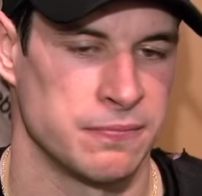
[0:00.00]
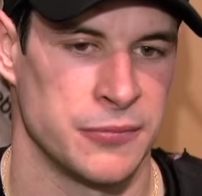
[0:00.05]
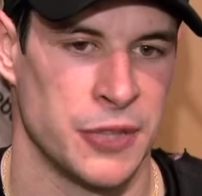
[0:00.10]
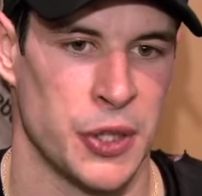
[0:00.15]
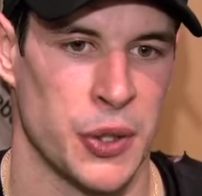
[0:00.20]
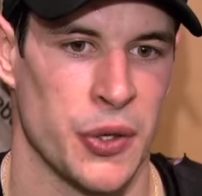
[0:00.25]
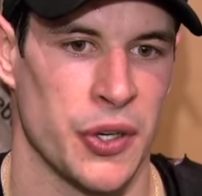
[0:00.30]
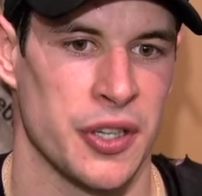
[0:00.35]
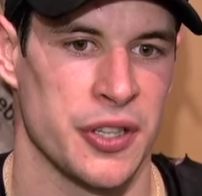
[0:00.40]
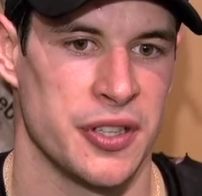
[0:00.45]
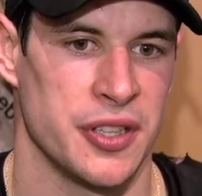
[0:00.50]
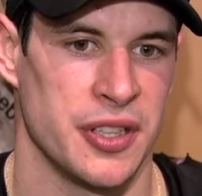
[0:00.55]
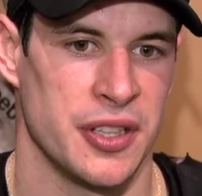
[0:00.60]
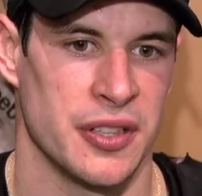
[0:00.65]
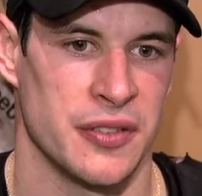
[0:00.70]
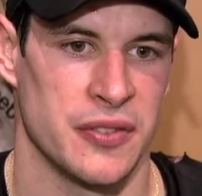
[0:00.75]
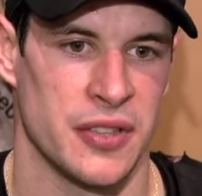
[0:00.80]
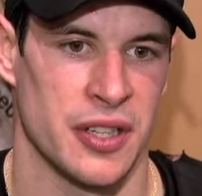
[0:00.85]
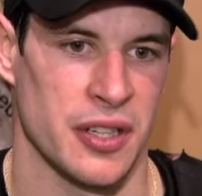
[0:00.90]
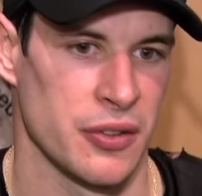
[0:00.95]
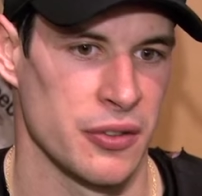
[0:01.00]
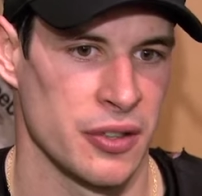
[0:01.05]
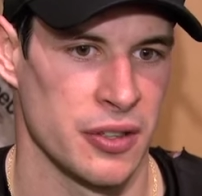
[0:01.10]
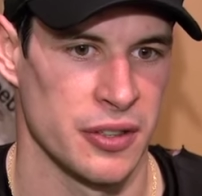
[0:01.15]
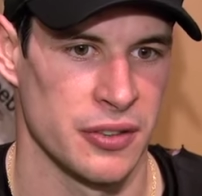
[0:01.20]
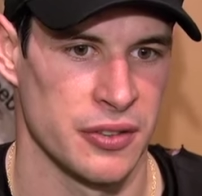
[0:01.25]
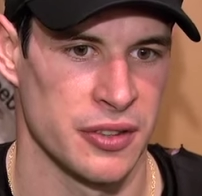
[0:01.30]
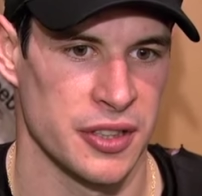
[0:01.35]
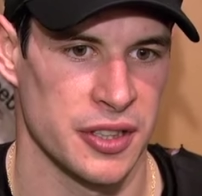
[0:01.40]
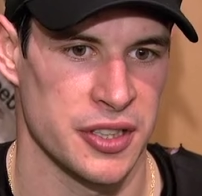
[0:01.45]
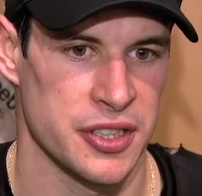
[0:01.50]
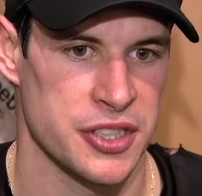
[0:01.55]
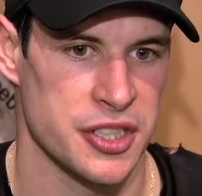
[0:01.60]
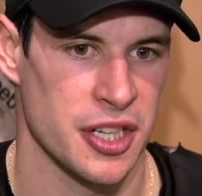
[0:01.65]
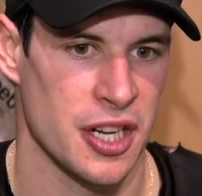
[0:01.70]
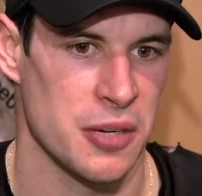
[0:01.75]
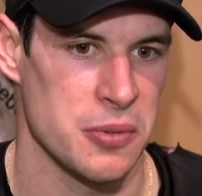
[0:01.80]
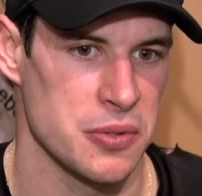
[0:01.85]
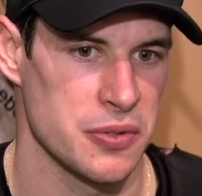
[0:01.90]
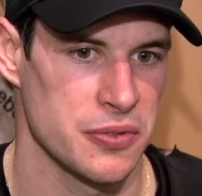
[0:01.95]
you know, our D have done a really, really good
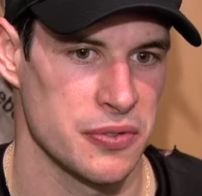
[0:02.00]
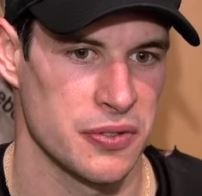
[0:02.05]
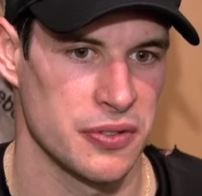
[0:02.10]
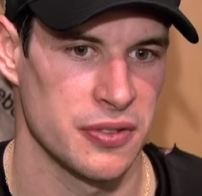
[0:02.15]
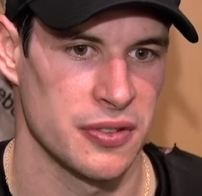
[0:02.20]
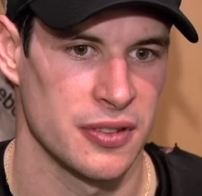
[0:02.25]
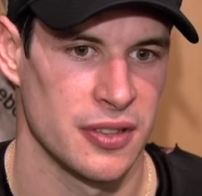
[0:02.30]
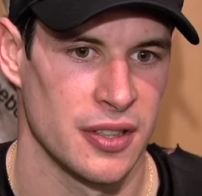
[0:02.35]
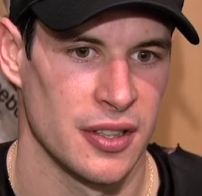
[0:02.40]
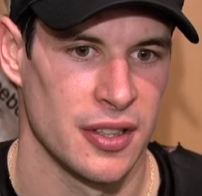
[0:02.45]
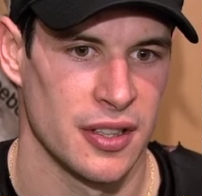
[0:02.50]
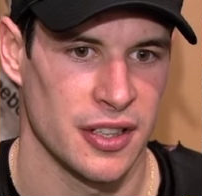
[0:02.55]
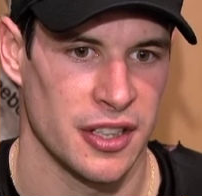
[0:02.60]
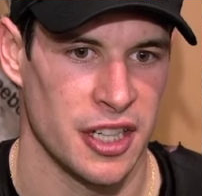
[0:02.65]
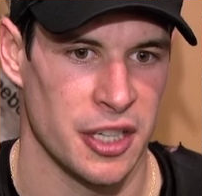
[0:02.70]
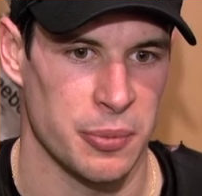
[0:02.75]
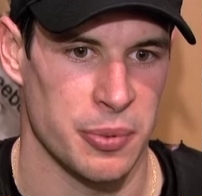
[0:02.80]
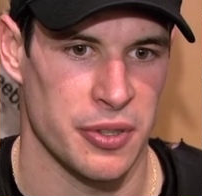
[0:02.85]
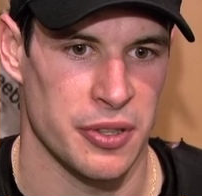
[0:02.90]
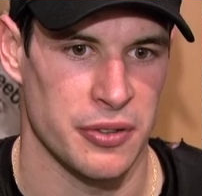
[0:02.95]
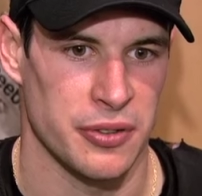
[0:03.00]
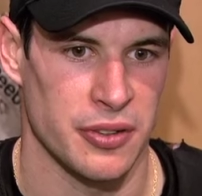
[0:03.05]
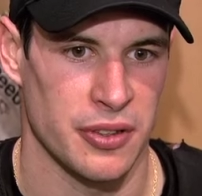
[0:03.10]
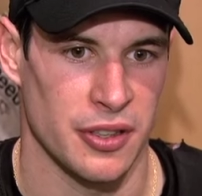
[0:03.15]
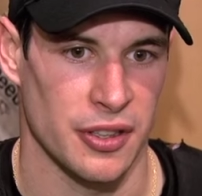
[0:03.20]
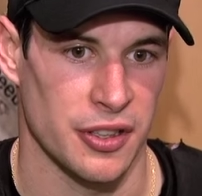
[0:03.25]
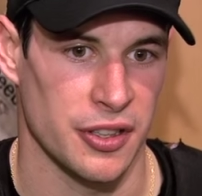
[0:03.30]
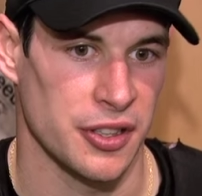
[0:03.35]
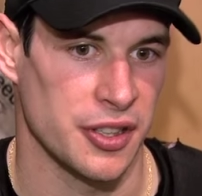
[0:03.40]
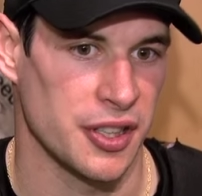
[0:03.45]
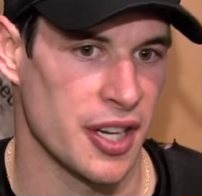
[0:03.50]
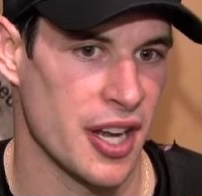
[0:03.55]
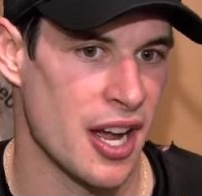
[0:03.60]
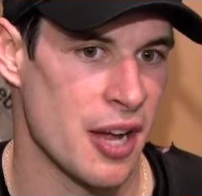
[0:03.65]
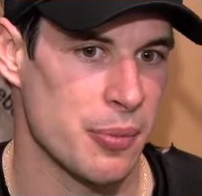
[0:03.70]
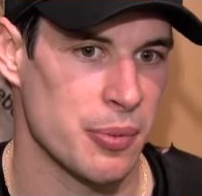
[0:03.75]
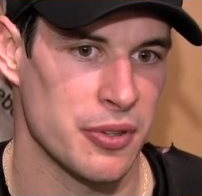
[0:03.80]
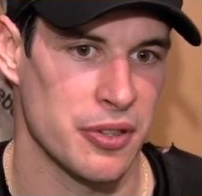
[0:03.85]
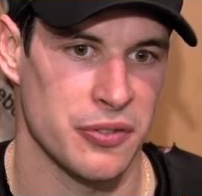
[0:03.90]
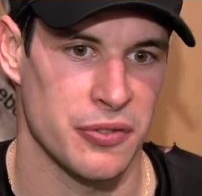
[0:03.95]
job of keeping a good
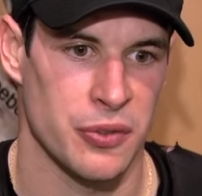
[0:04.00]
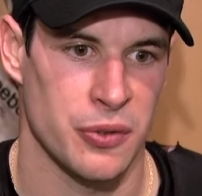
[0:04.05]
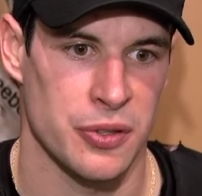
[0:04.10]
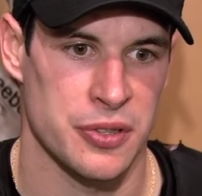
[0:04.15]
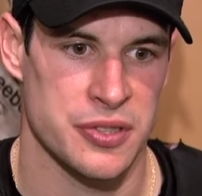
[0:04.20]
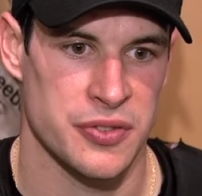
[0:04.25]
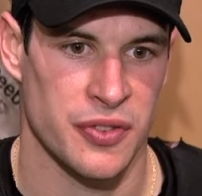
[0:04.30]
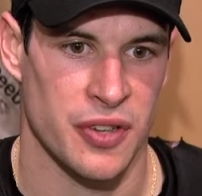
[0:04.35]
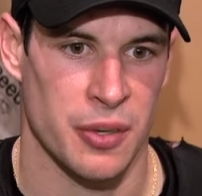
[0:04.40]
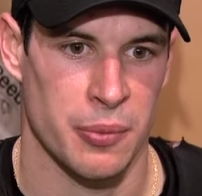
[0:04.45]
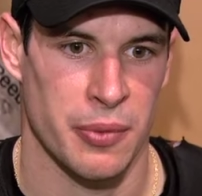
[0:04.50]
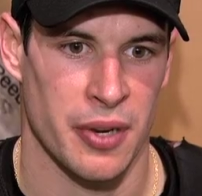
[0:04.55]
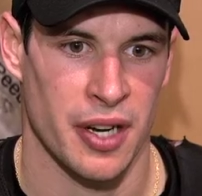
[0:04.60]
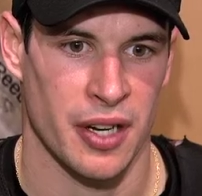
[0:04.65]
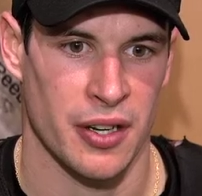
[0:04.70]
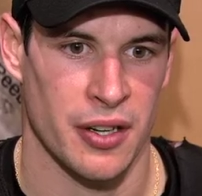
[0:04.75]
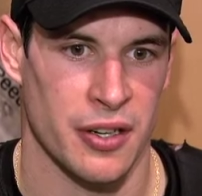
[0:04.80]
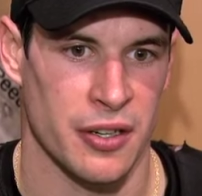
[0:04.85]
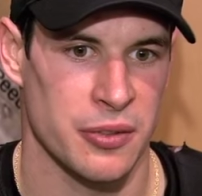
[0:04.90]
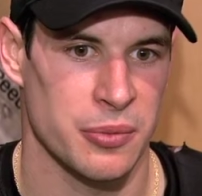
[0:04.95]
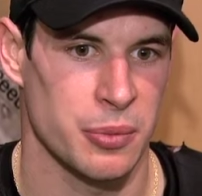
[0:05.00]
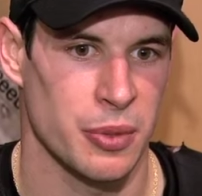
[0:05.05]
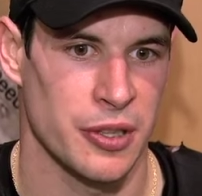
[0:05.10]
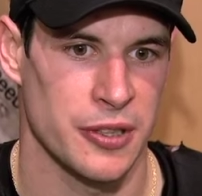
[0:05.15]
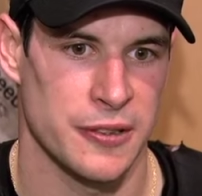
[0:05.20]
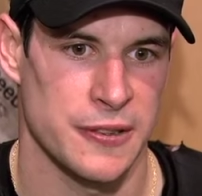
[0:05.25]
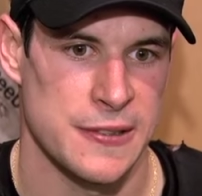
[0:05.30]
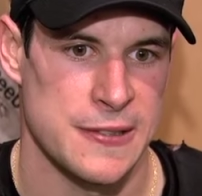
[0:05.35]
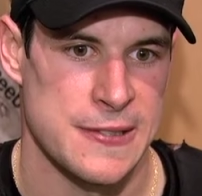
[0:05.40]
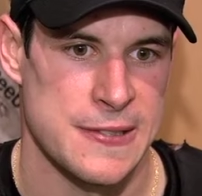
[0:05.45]
gap, and our forwards have come back hard. But,